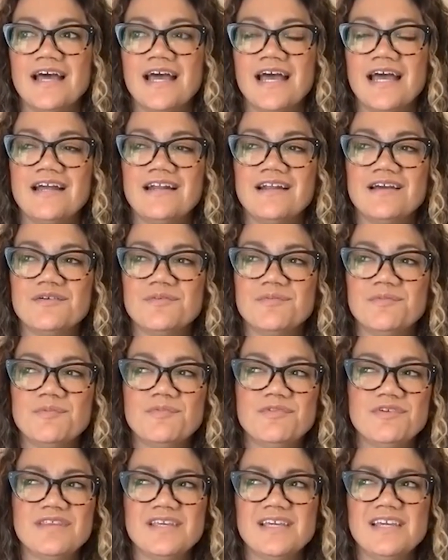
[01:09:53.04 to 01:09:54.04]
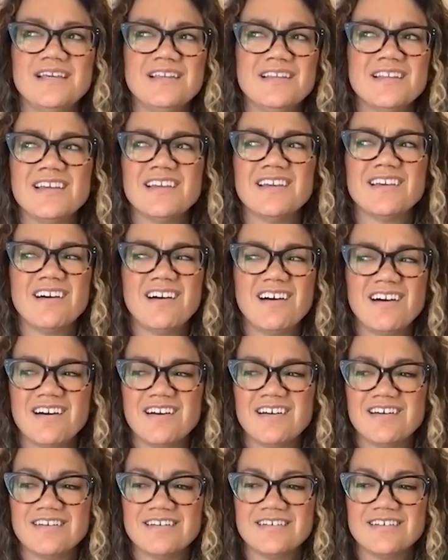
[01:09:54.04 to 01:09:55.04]
and I remember thinking like, oh,
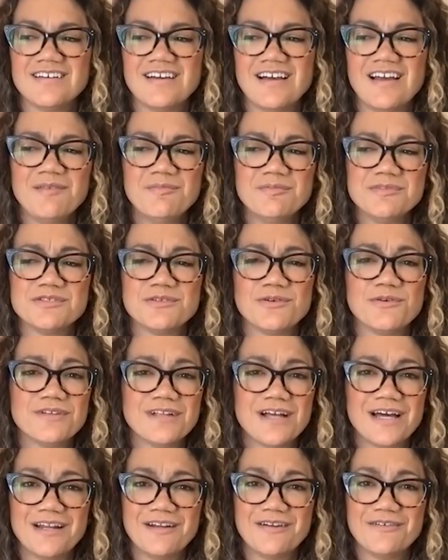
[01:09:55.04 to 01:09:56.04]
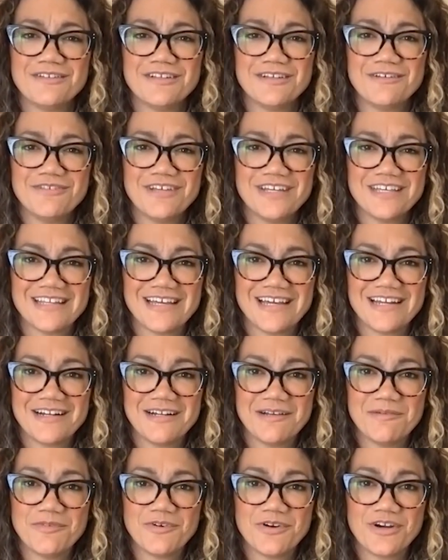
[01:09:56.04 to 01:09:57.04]
I am so glad I don't live like that
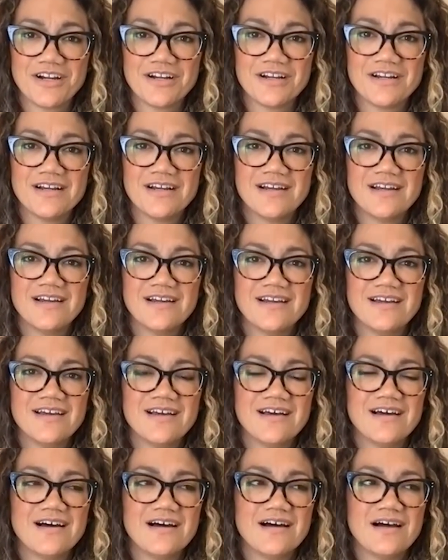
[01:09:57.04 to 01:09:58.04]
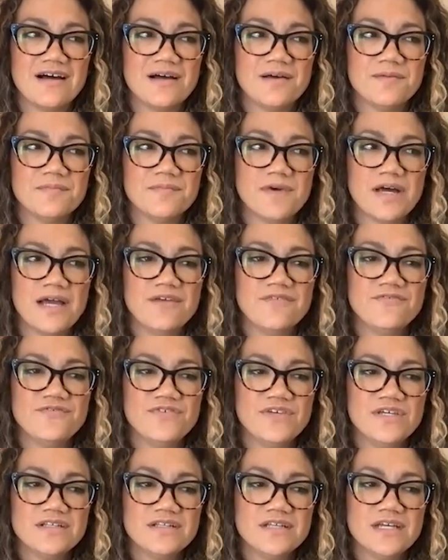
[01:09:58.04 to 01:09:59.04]
anymore. Mm. Um, I
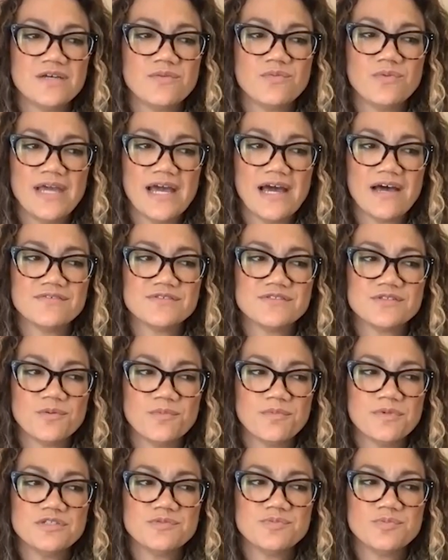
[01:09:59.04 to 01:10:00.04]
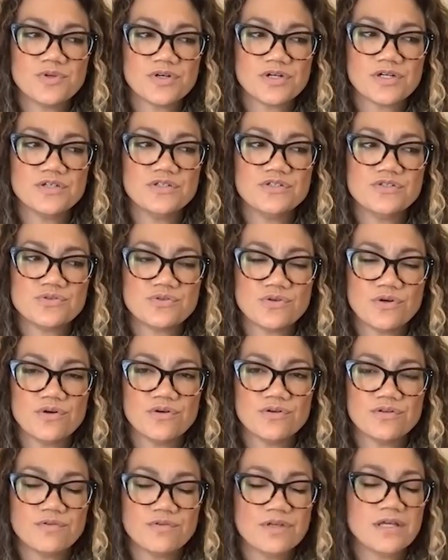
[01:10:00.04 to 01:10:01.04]
feel like we have so much more
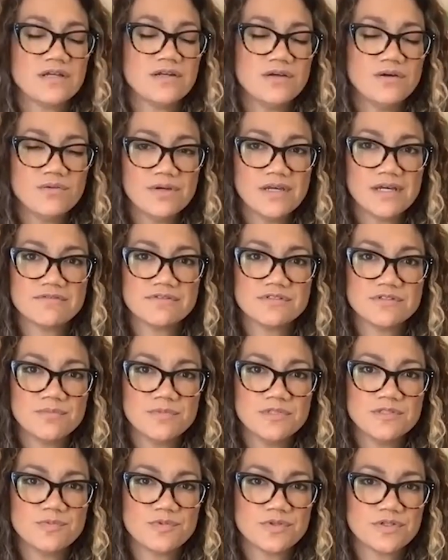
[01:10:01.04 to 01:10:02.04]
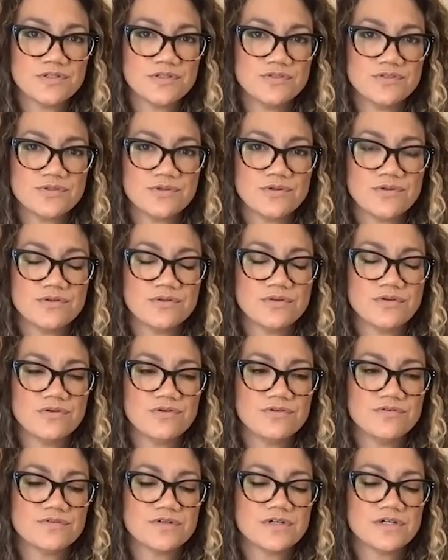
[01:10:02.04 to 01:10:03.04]
control. Well, I know we have so much more control
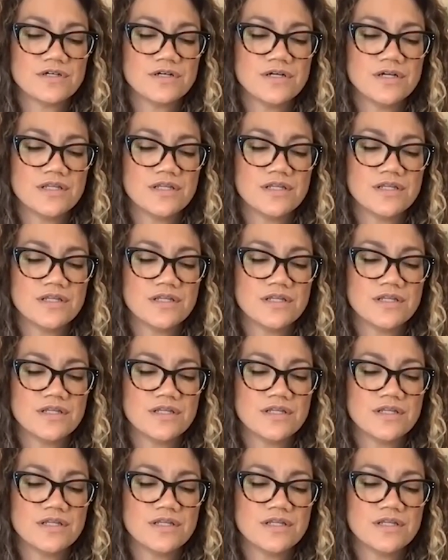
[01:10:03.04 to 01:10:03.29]
over